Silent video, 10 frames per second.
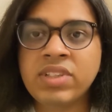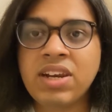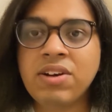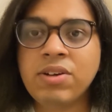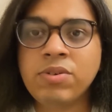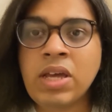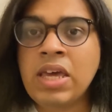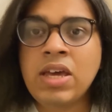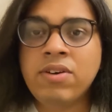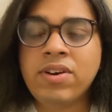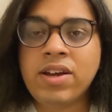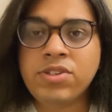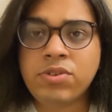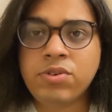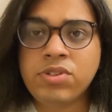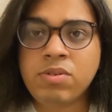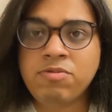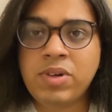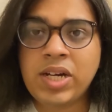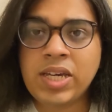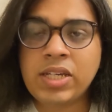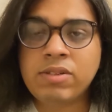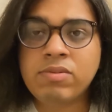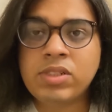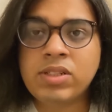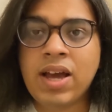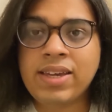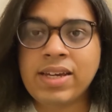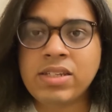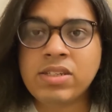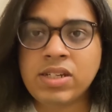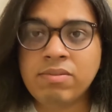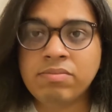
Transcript: I don't know. Run you guys through some of my, I guess,